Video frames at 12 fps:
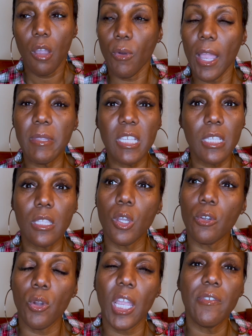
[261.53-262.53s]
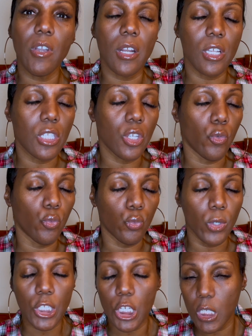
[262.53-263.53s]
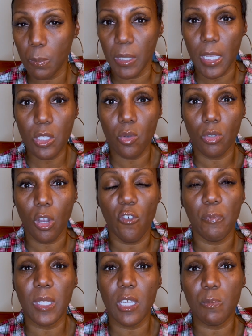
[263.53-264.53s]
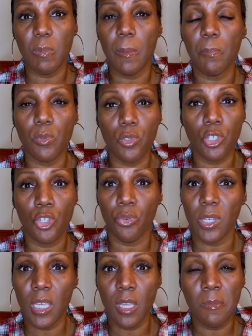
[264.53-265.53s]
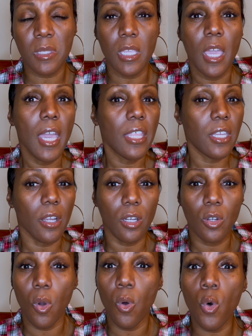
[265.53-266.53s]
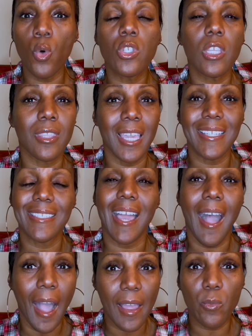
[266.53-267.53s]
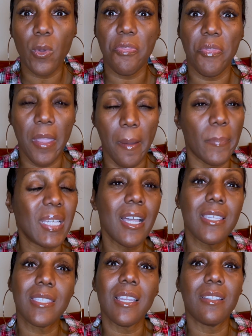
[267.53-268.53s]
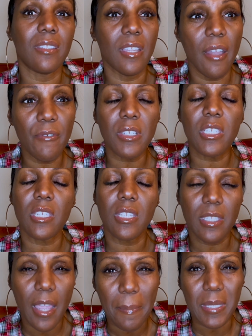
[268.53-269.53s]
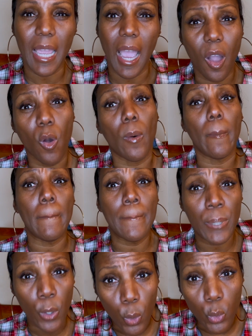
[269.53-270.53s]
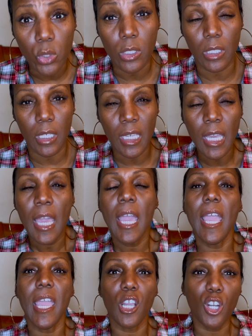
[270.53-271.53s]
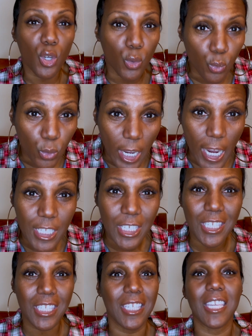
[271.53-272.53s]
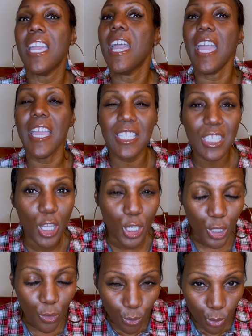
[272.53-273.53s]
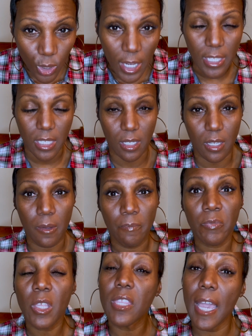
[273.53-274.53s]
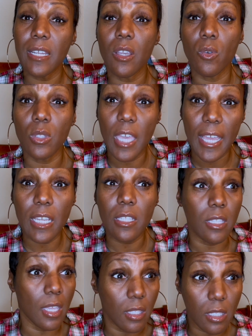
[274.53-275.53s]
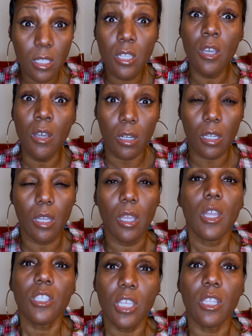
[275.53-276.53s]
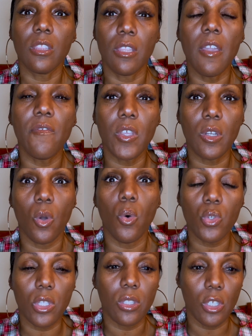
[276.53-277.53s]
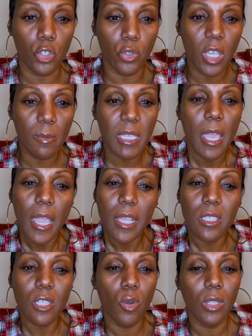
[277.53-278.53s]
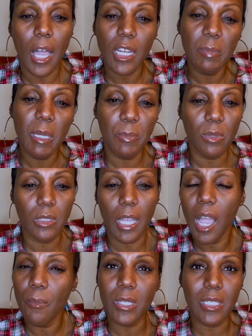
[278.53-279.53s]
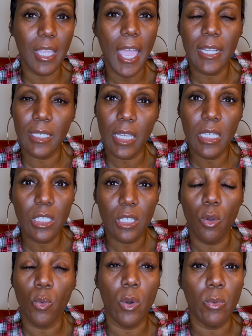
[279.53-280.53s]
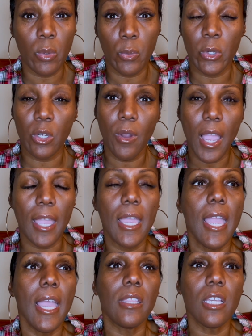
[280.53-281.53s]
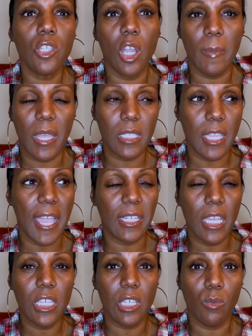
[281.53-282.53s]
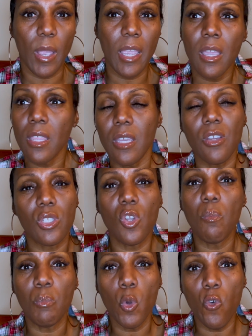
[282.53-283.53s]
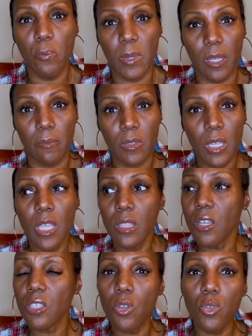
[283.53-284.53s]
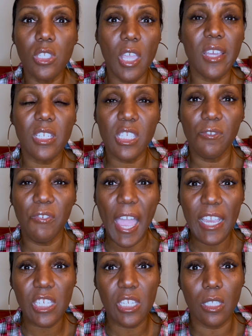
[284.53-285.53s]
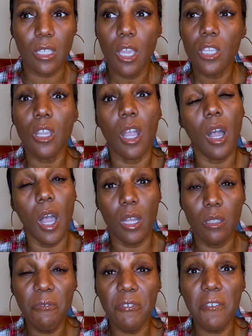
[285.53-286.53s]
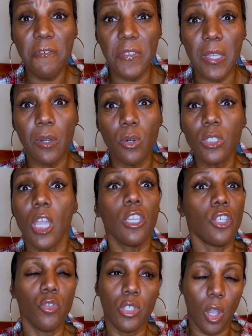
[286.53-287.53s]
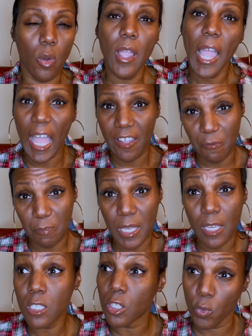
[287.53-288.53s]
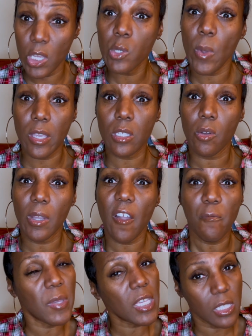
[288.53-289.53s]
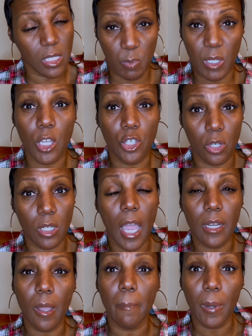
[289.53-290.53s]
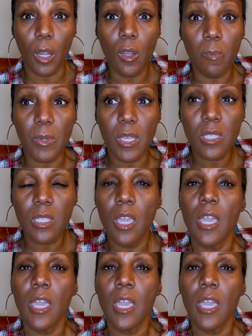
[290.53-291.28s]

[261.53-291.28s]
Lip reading: right? They say the graveyard is the richest place on earth because people's dreams, their goals, they died with them because they never stepped out boldly and courageously and took the risk that it took to live the goals and the dreams. And so a lot of people die with stagnation, or with regret. And let's talk about stagnation, right? There's no movement. There's no satisfaction. You're unfulfilled. You don't have peace. The reason why you don't have peace is because you're not in purpose.